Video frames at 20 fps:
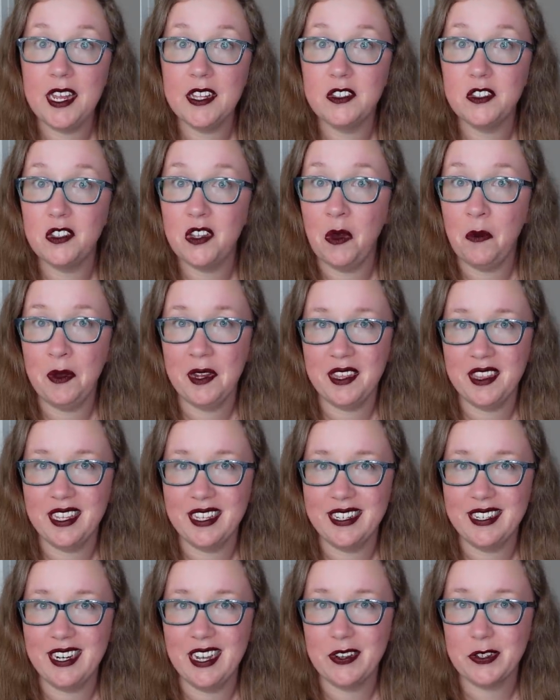get sewing
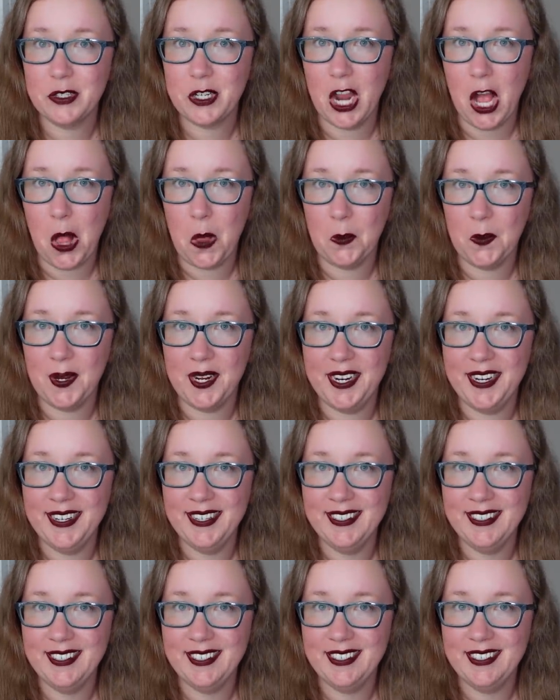that now, shall we?